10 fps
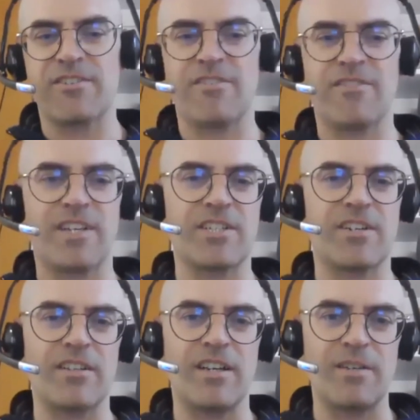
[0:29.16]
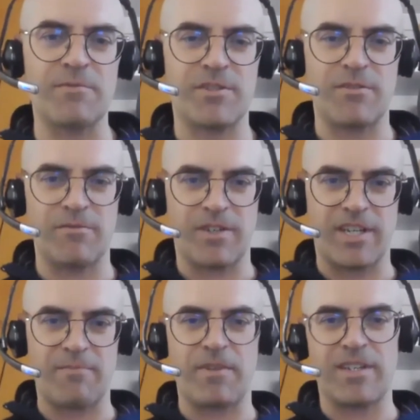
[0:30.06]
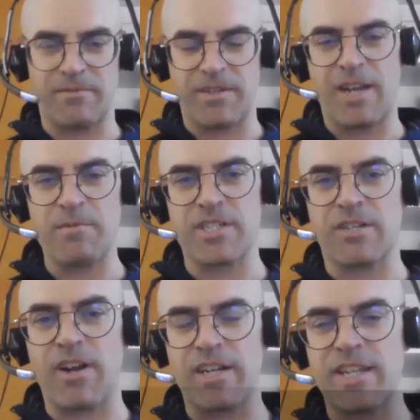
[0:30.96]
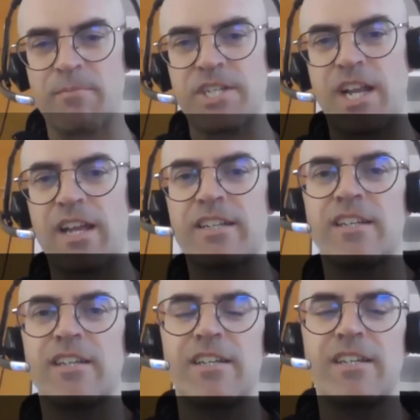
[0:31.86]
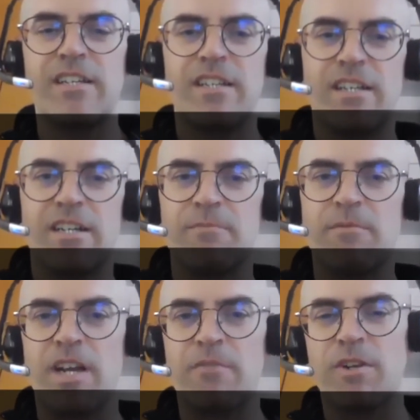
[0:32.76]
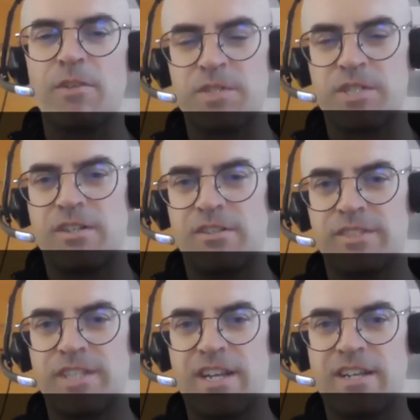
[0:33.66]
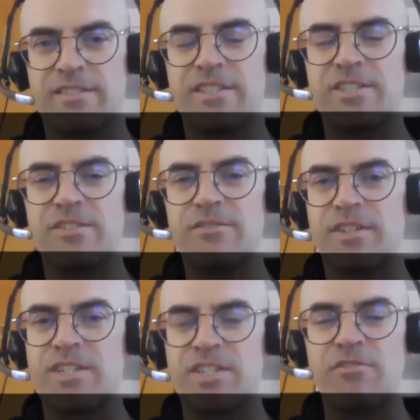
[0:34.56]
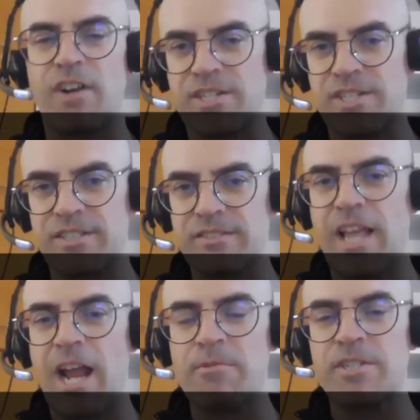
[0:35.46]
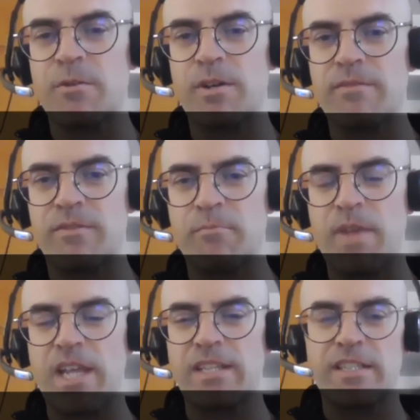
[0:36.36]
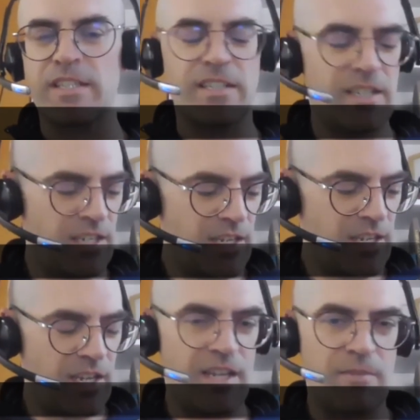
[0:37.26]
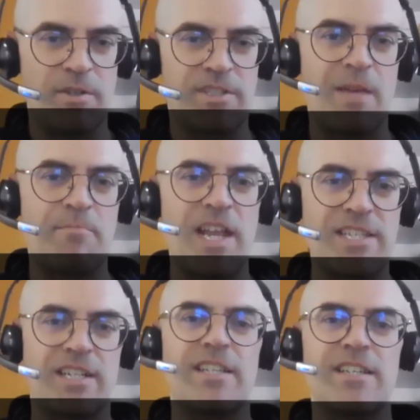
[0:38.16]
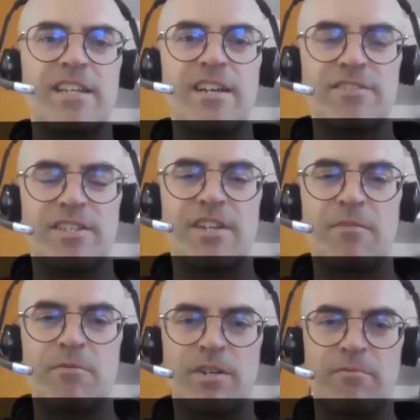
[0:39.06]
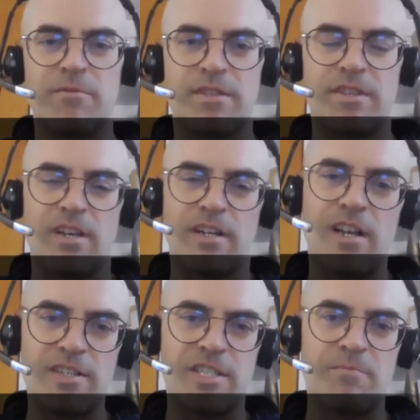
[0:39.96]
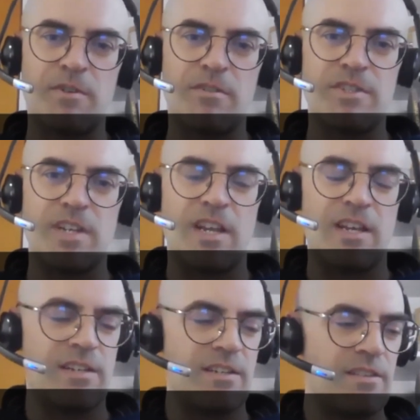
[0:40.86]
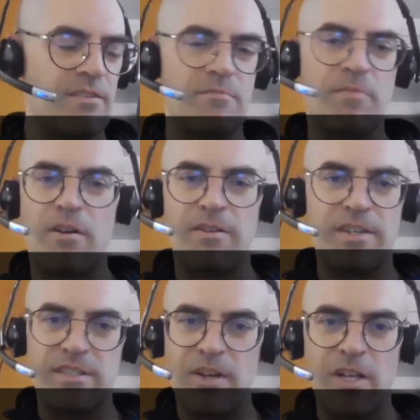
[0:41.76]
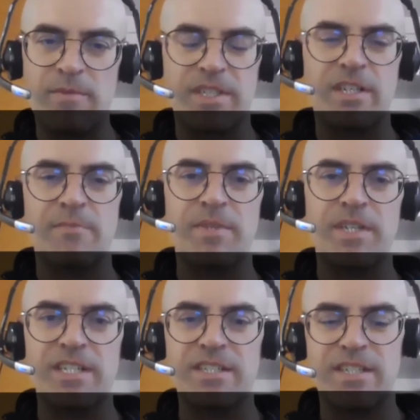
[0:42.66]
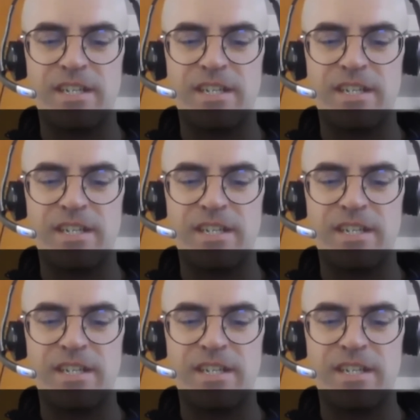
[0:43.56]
Thanks, Carla. So again, my name is Greg Demchak. I run what's called a digital construction laboratory for Bentley. And what that basically entails is I work with customers and third-party development companies,